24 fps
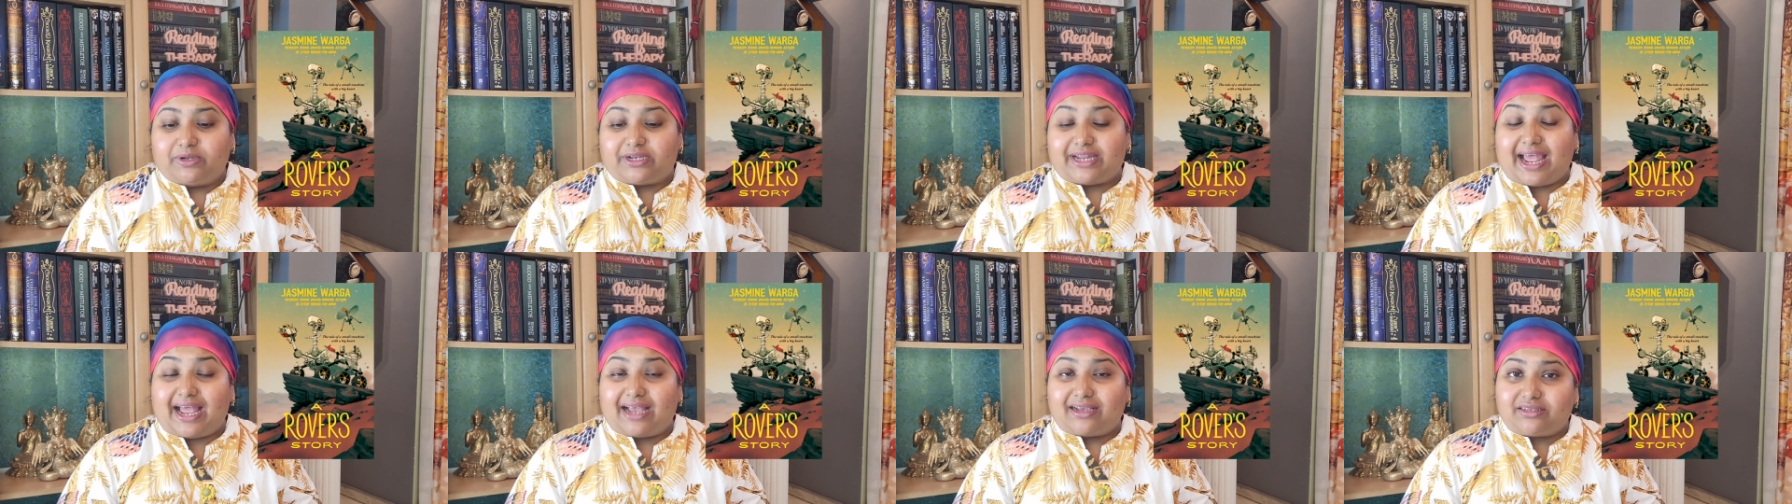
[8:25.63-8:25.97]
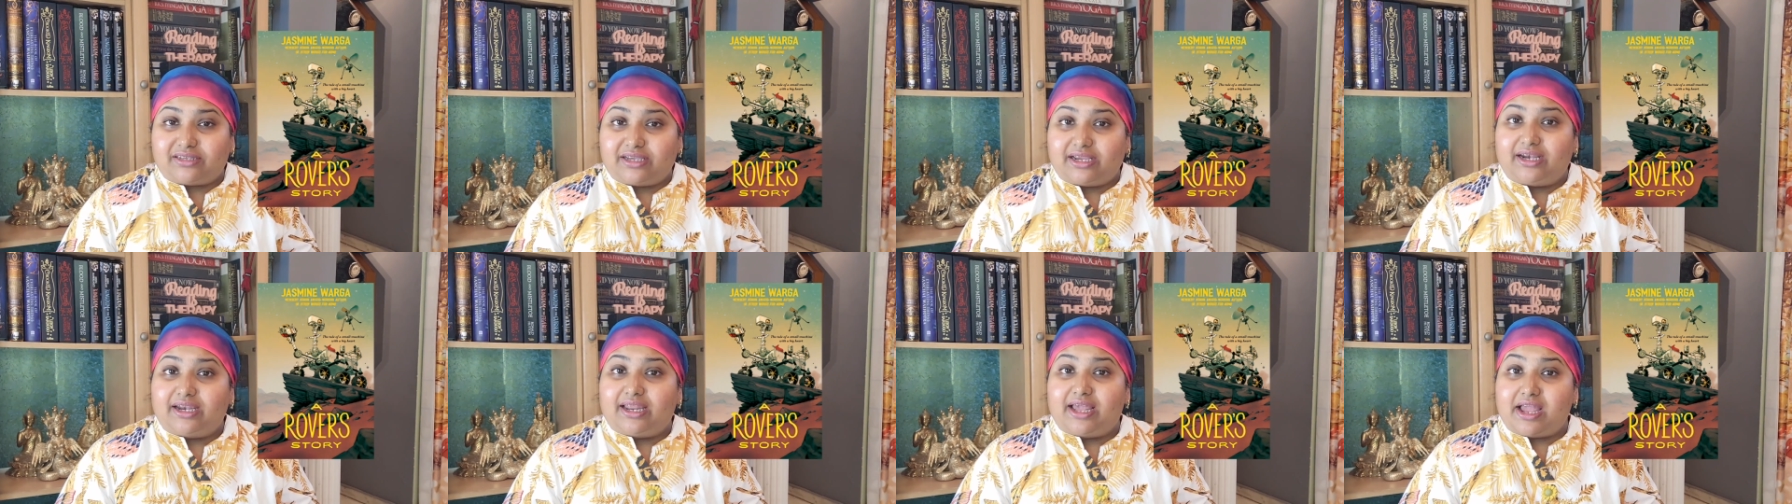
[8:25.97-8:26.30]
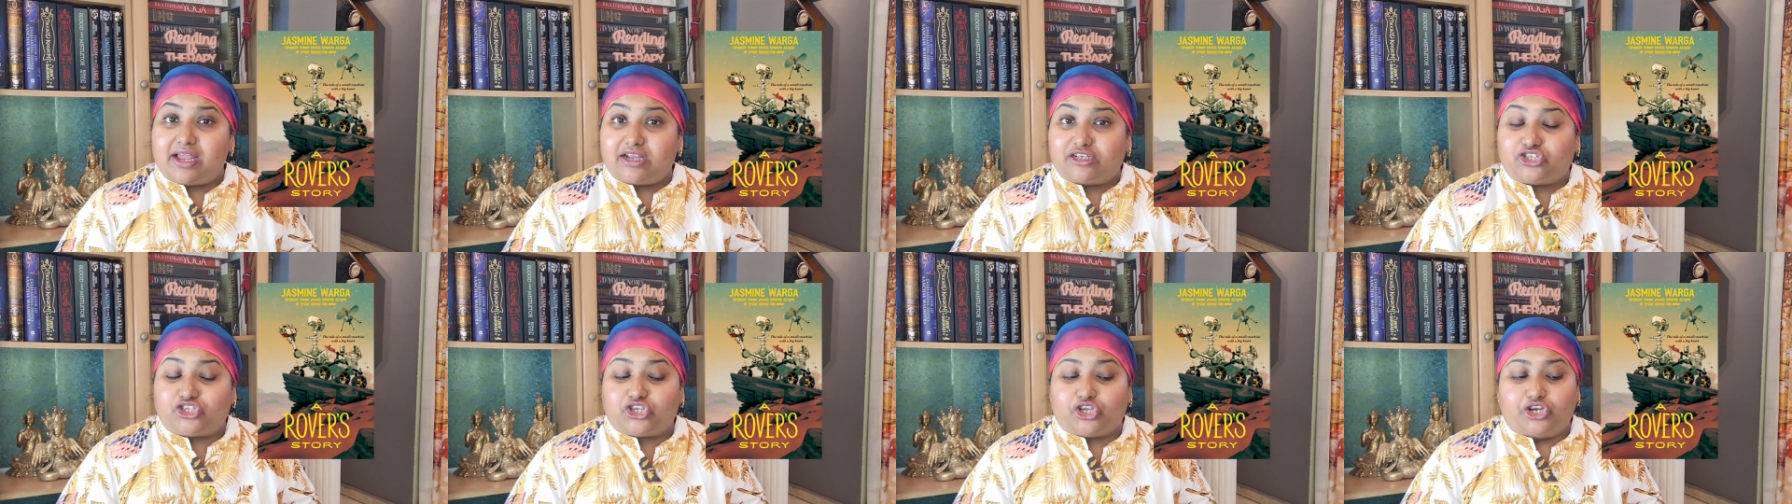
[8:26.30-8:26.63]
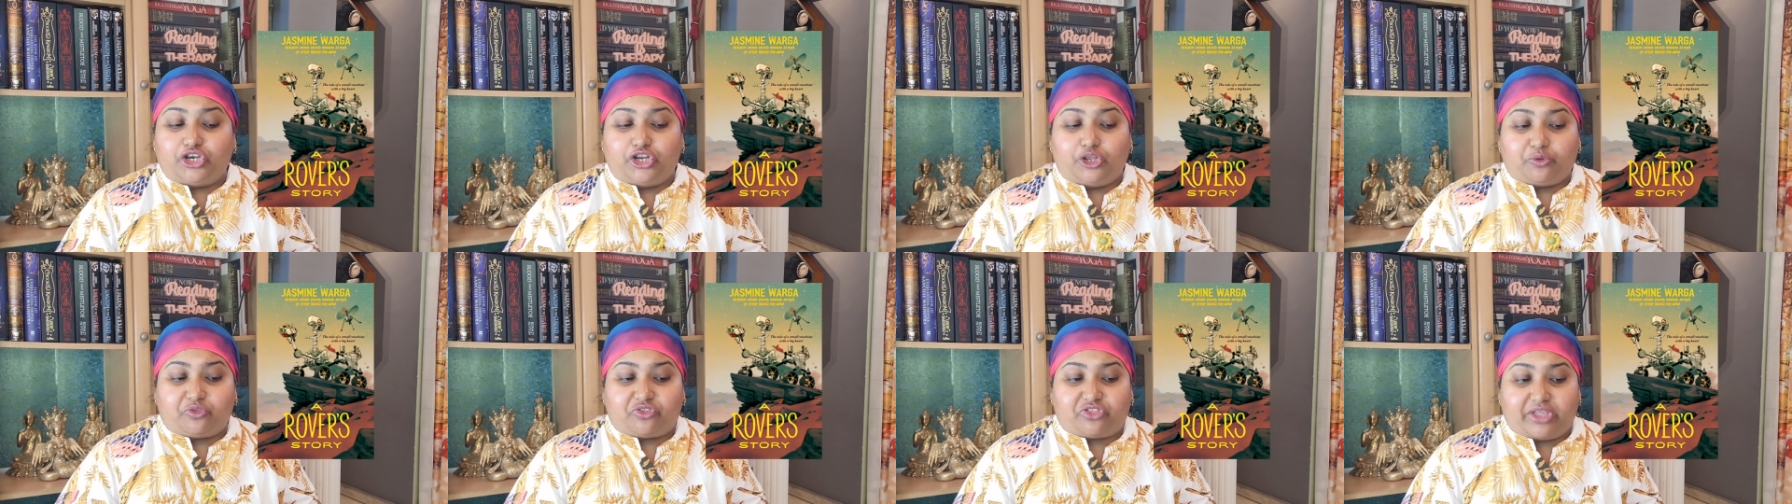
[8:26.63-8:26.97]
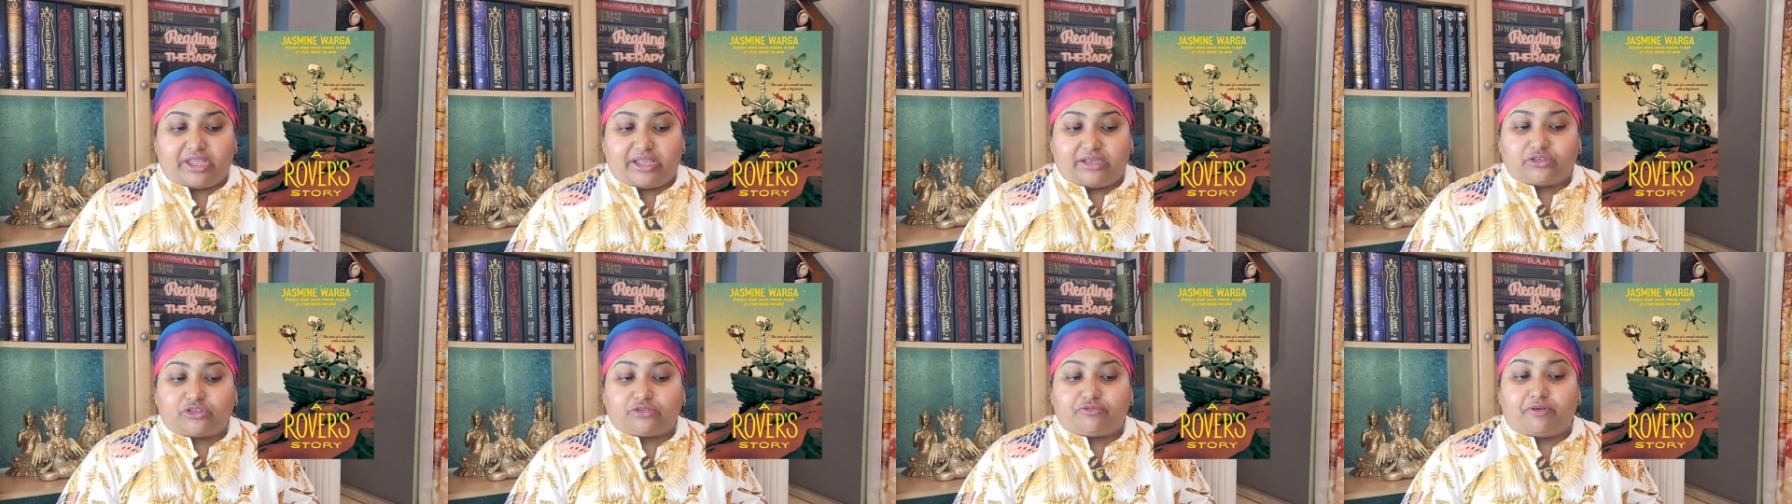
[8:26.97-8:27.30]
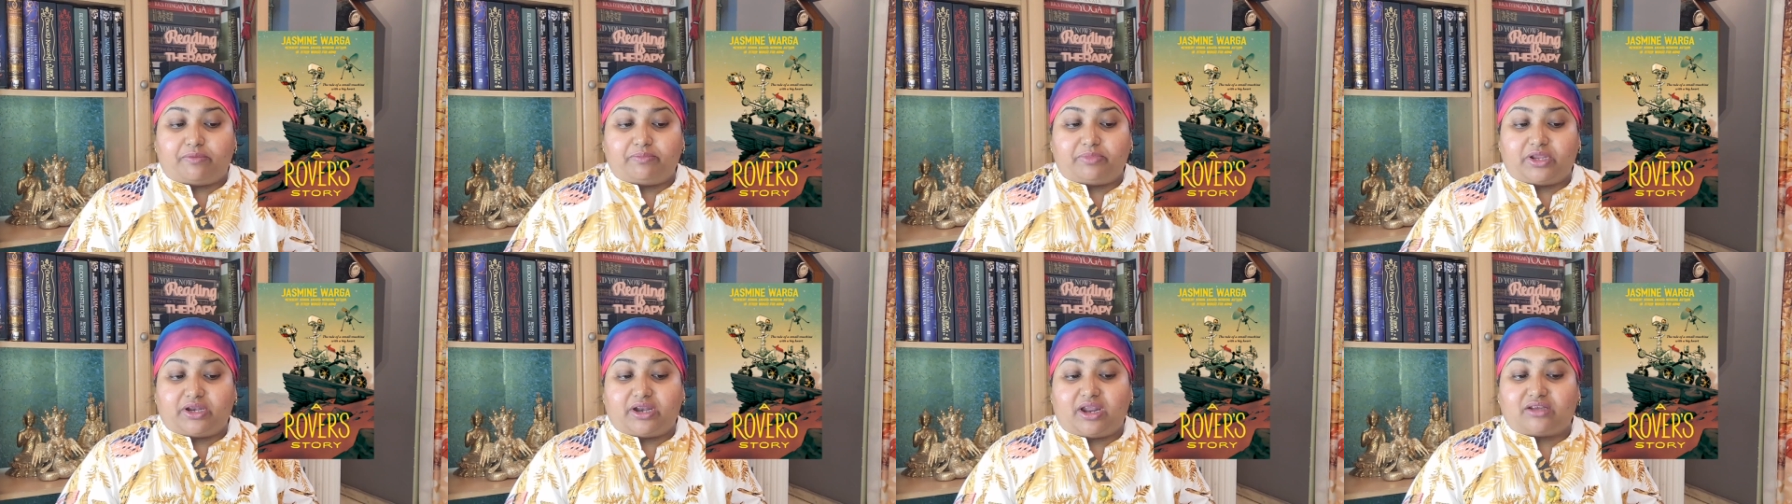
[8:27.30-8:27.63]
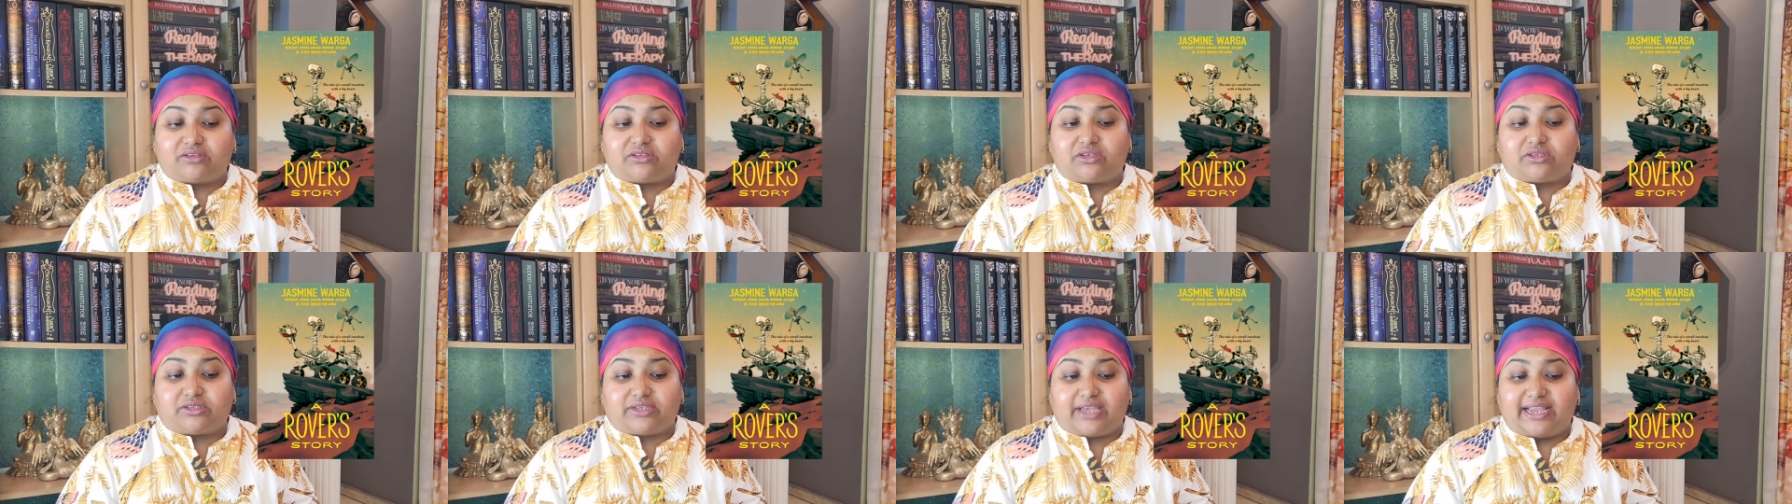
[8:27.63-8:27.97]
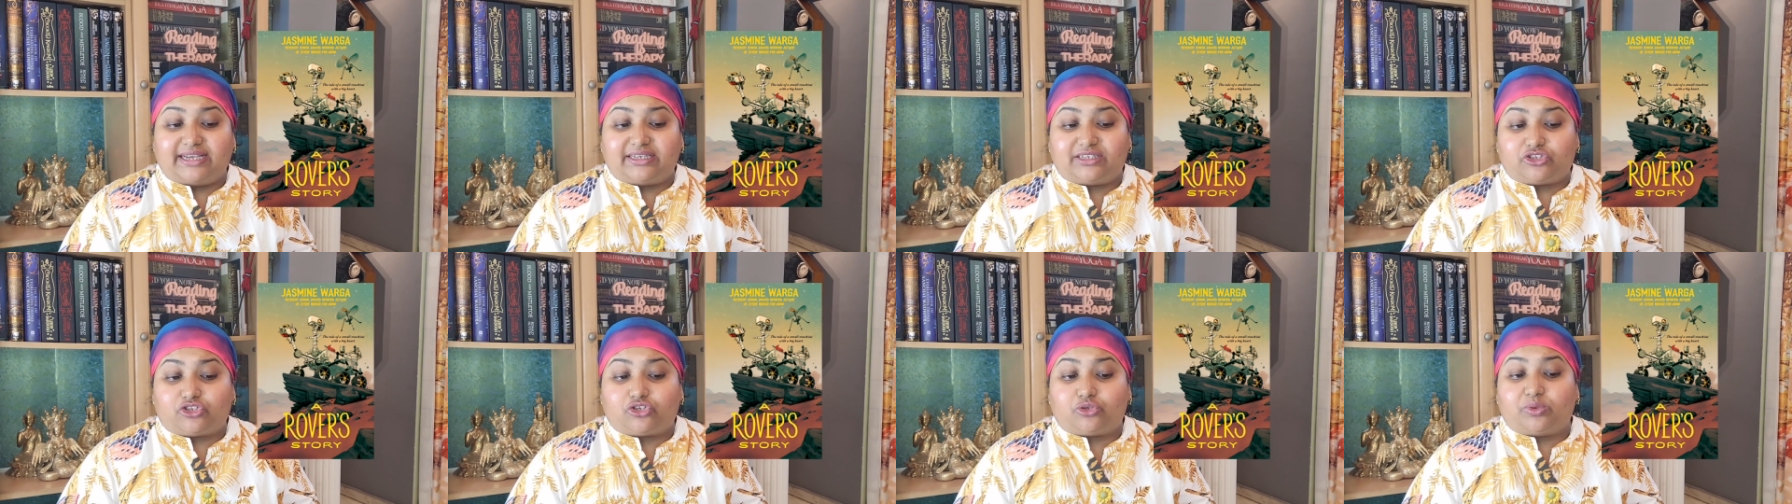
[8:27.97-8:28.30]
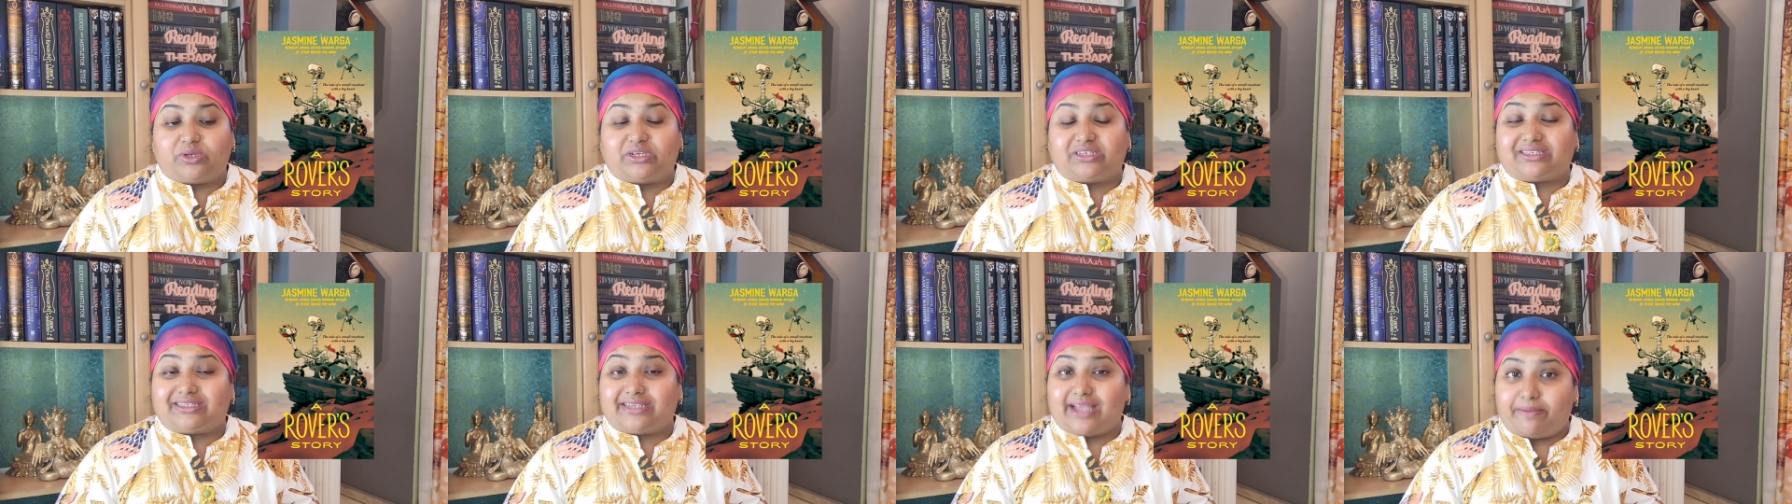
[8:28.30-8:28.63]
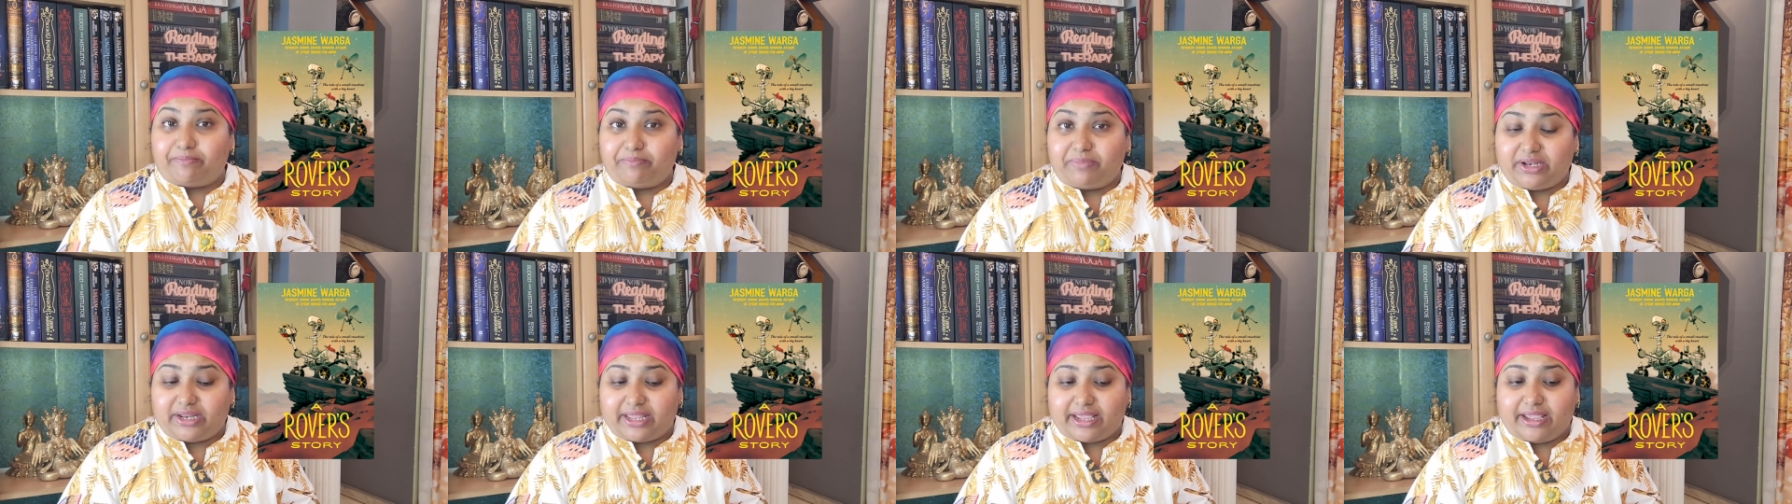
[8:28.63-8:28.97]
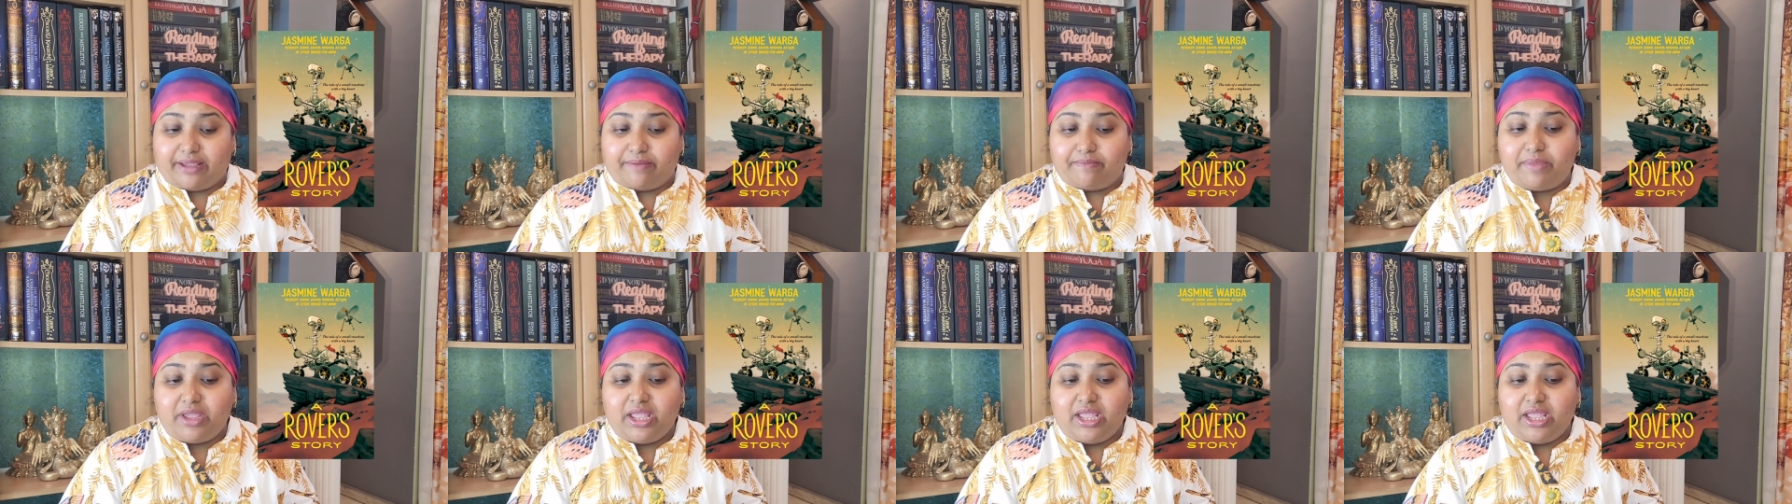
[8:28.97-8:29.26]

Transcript: but as he learns new things from the NASA scientists who assemble him,